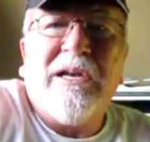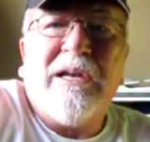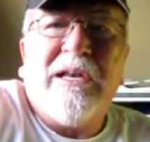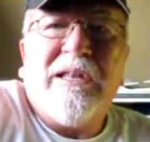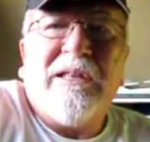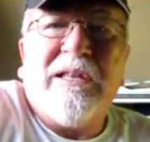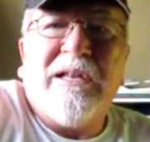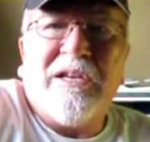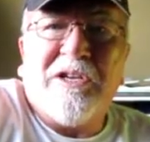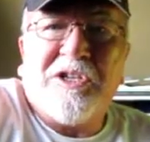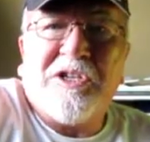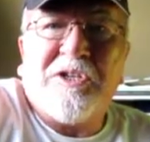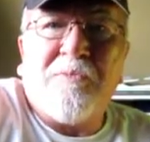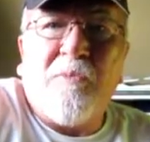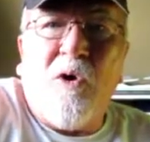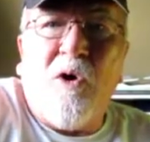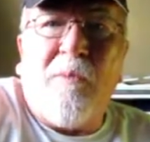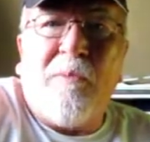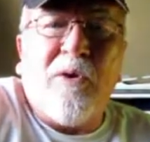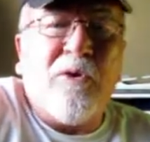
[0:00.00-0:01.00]
that a
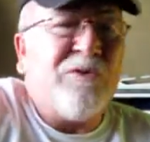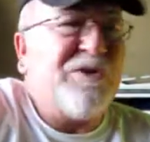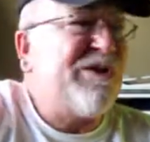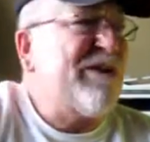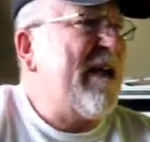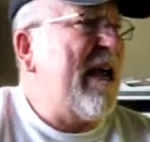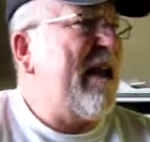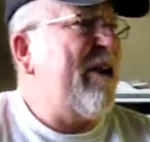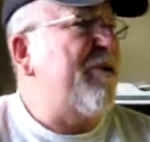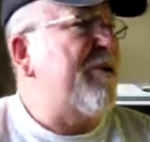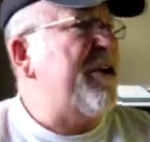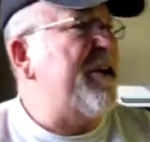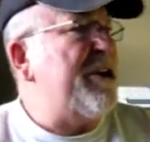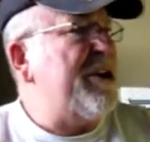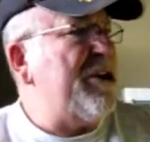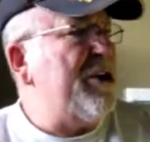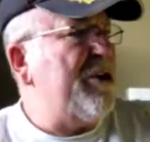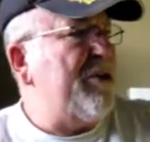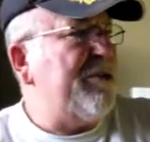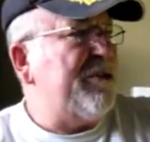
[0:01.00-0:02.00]
small boat sailor can
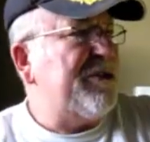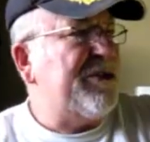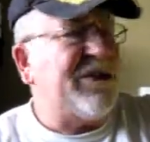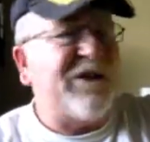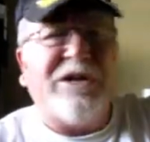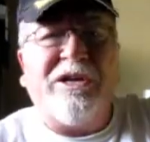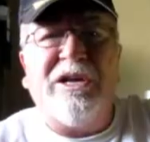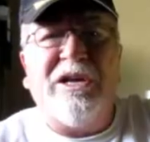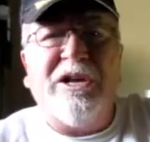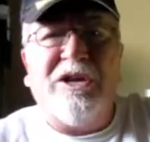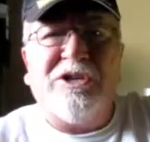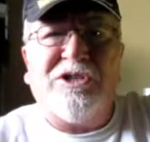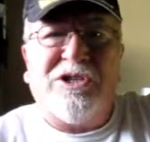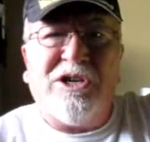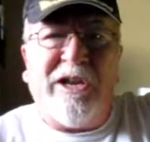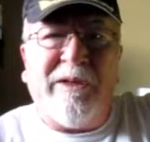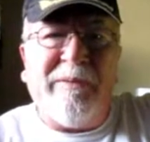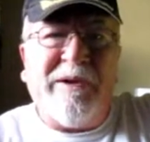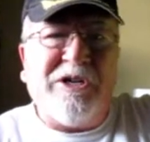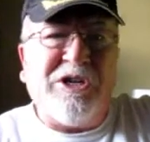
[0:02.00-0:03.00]
use.
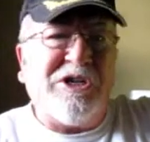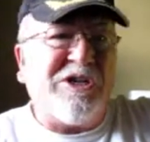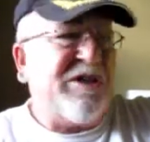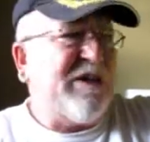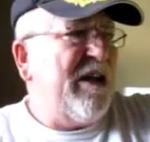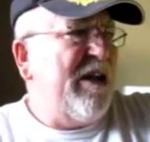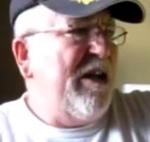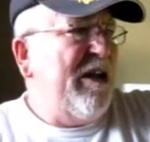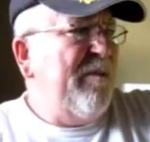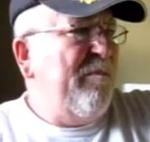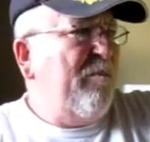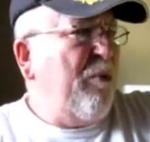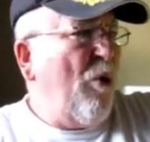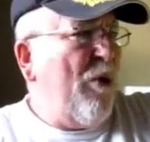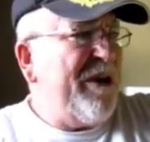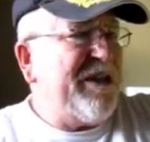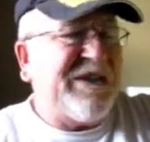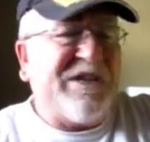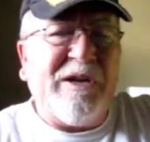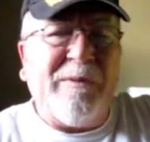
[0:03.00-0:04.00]
So let me just
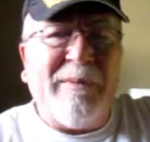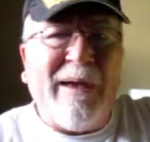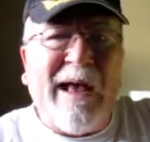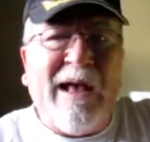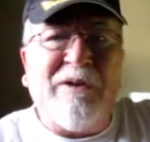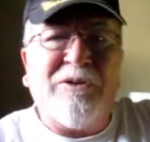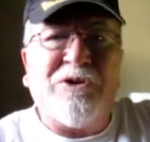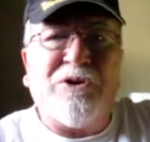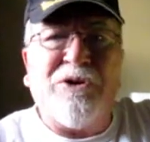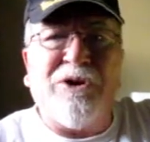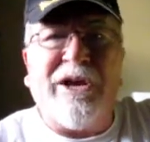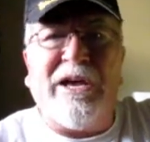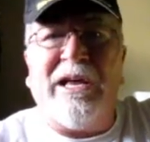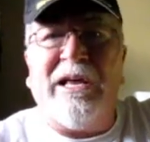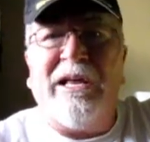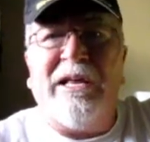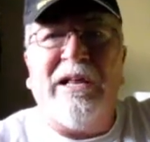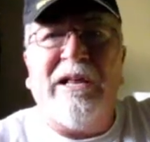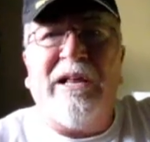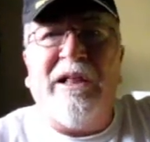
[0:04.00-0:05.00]
point some out to you.
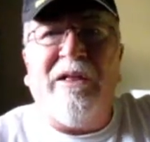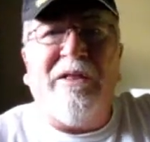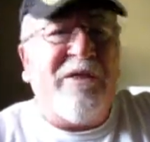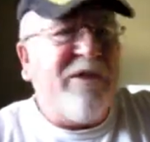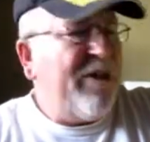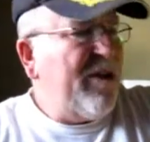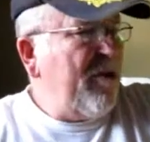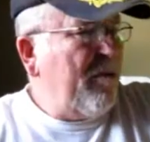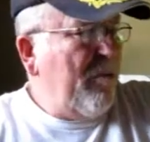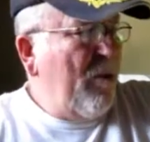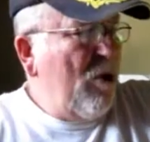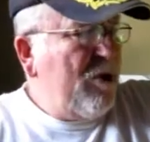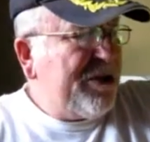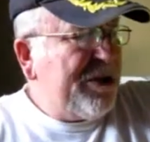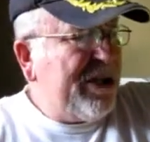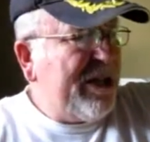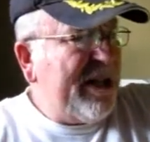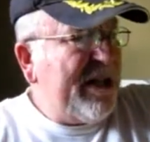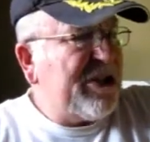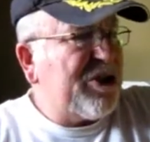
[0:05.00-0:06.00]
Most
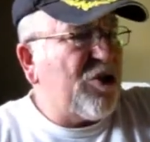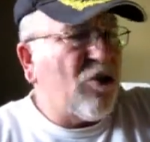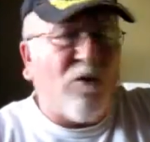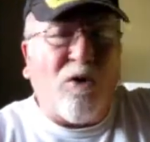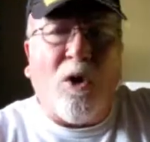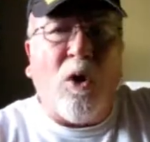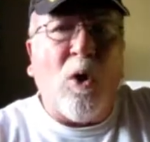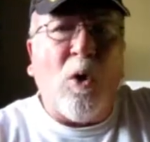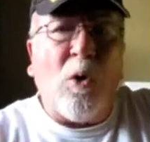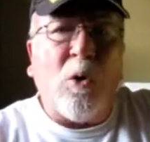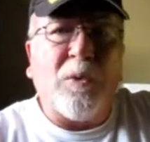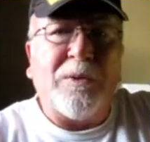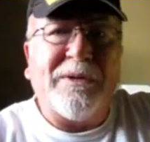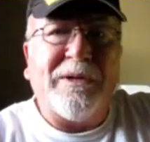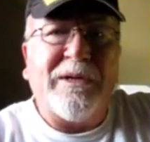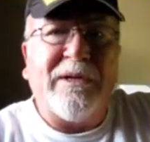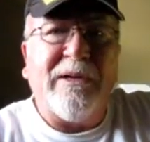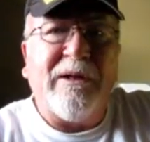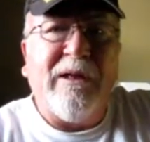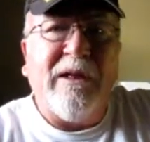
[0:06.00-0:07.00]
of these are old,
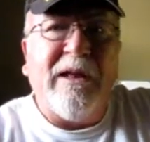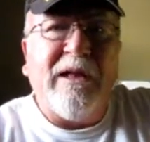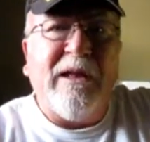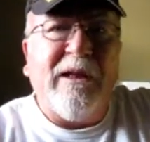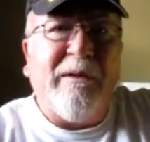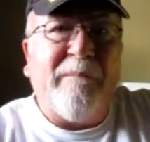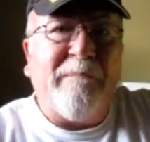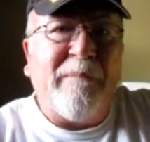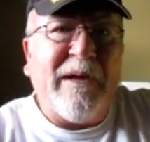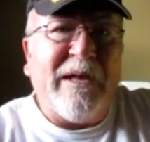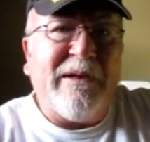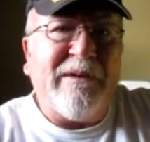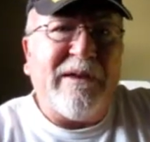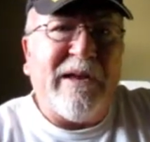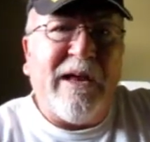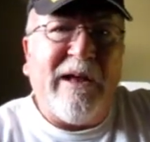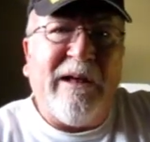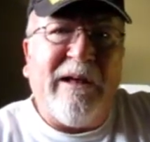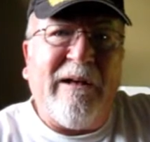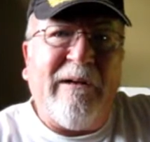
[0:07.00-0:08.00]
but
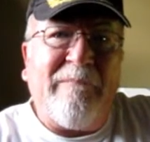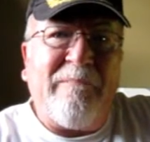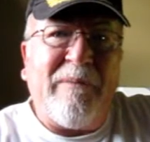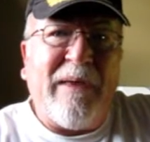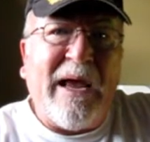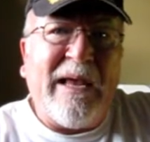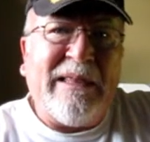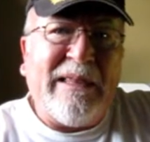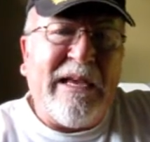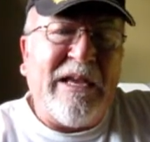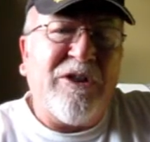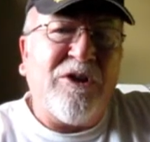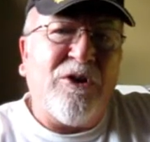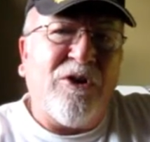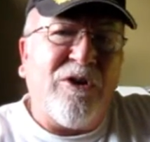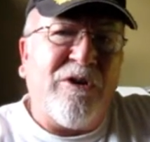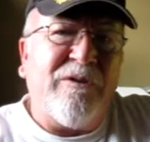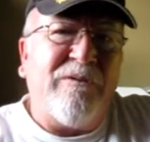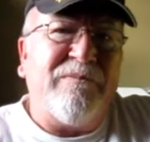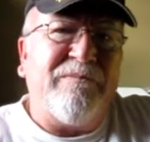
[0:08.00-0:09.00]
I think
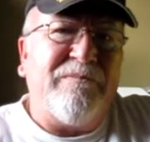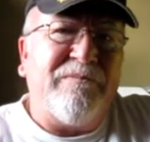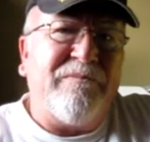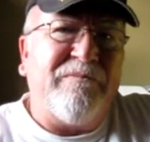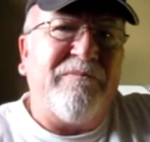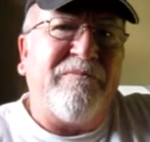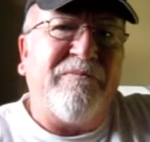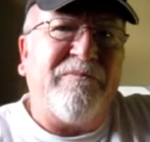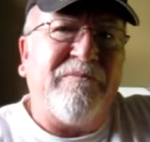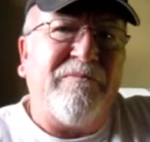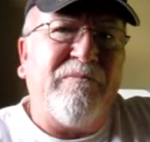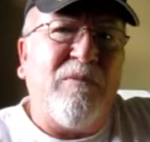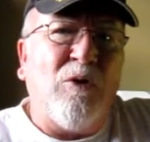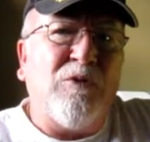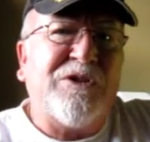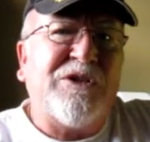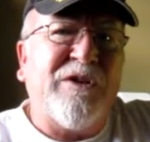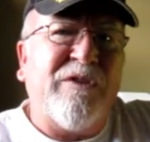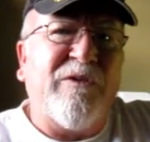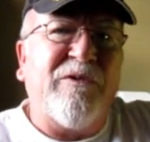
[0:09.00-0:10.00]

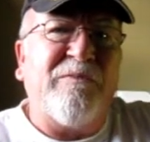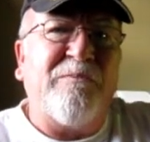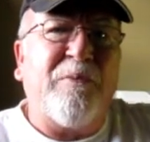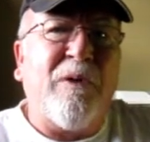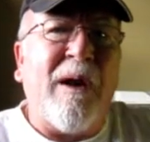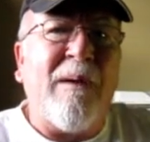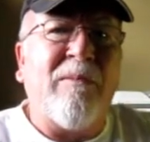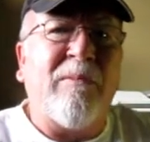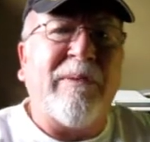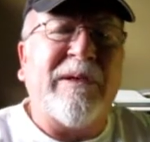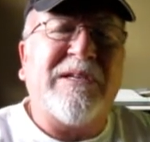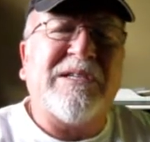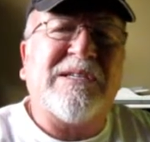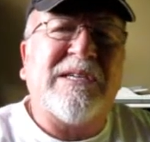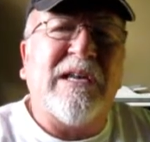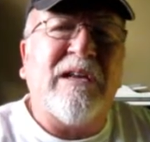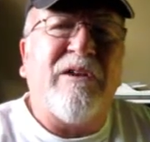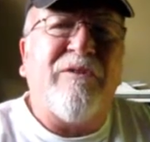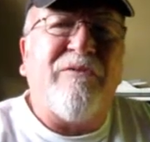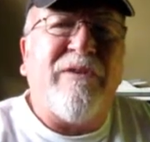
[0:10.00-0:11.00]
most are probably
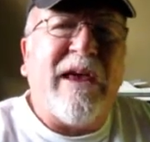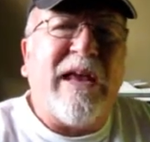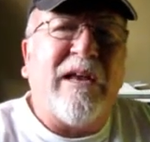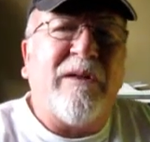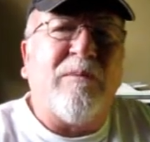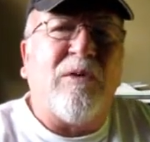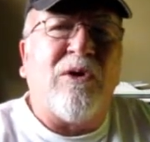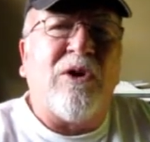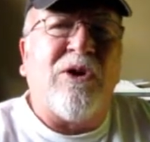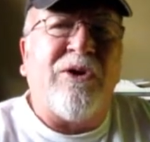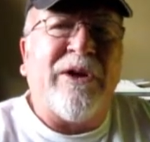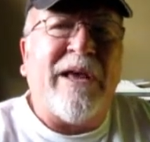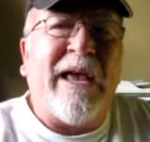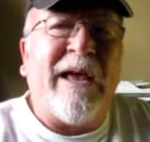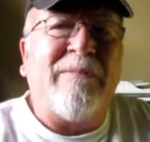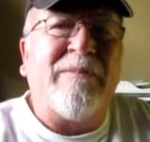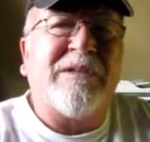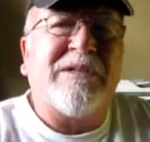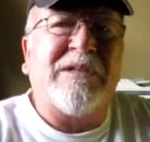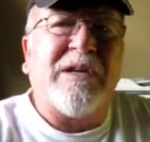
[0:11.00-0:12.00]
still available on
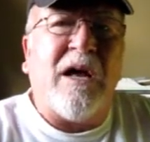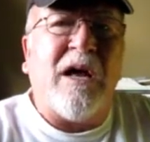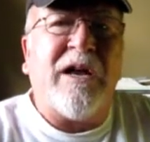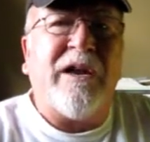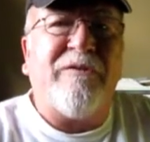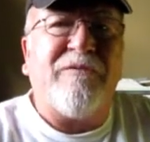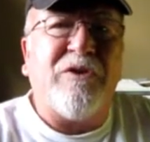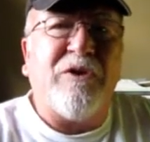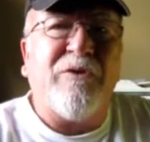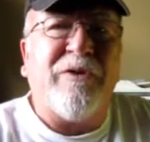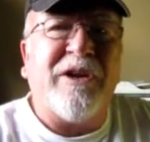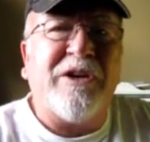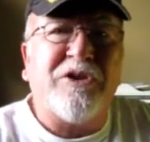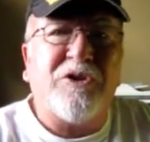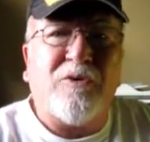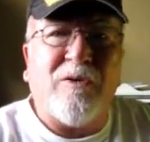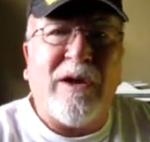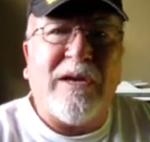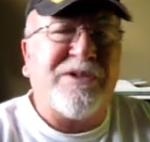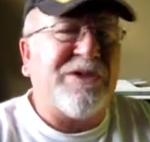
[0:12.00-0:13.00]
Amazon if you're
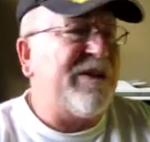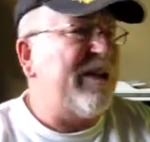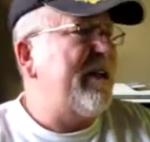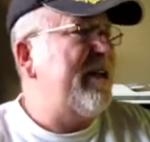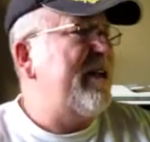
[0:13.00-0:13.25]
interested.